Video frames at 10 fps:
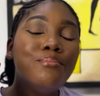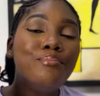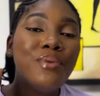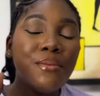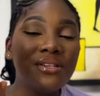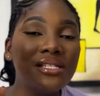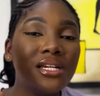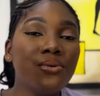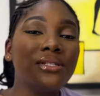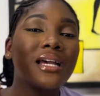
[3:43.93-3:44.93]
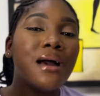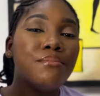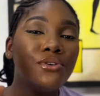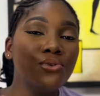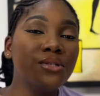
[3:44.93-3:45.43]
Baby Secrets can
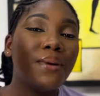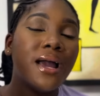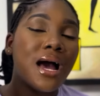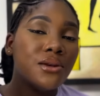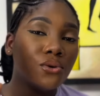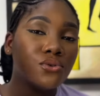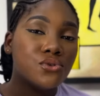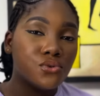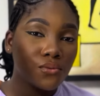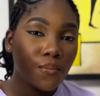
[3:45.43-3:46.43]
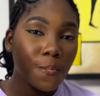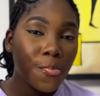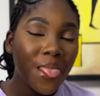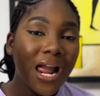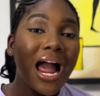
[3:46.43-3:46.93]
be used by adults too.
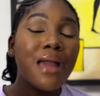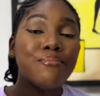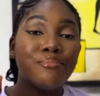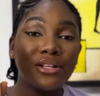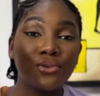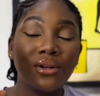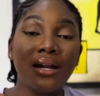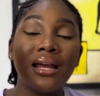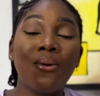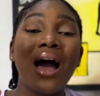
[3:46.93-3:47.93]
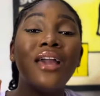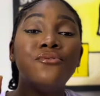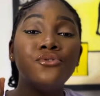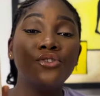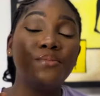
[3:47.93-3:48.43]
I, in particular now, I
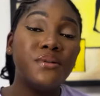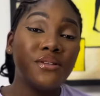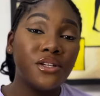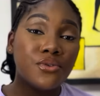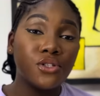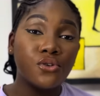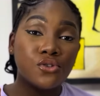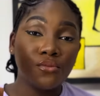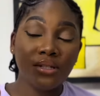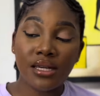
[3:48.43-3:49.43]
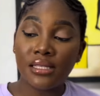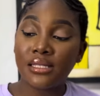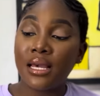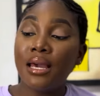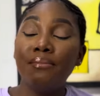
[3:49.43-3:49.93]
even use Baby Secrets on some days.
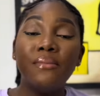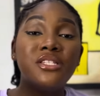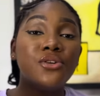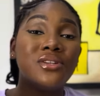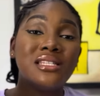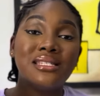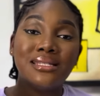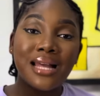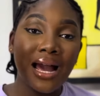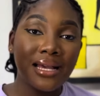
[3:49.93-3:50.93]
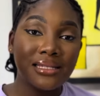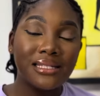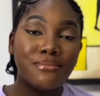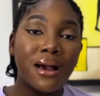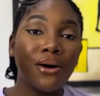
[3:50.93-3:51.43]
Baby Secrets is nice, it's
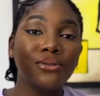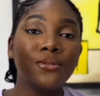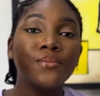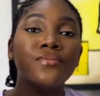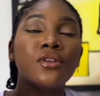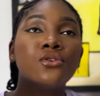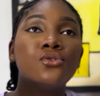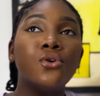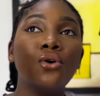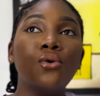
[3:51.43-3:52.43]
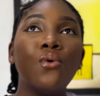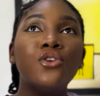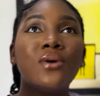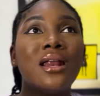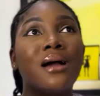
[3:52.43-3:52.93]
mild. So what
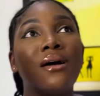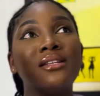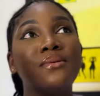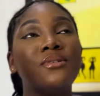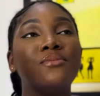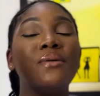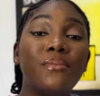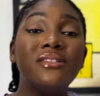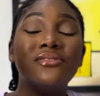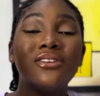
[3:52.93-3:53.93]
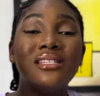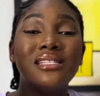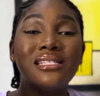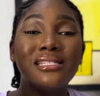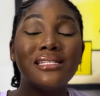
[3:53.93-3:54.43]
do I like about this Baby Secret? Baby Secret
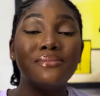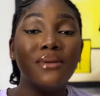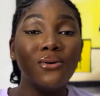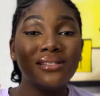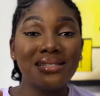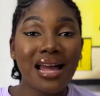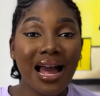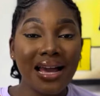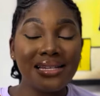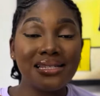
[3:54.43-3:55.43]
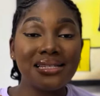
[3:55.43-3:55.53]
smells nice,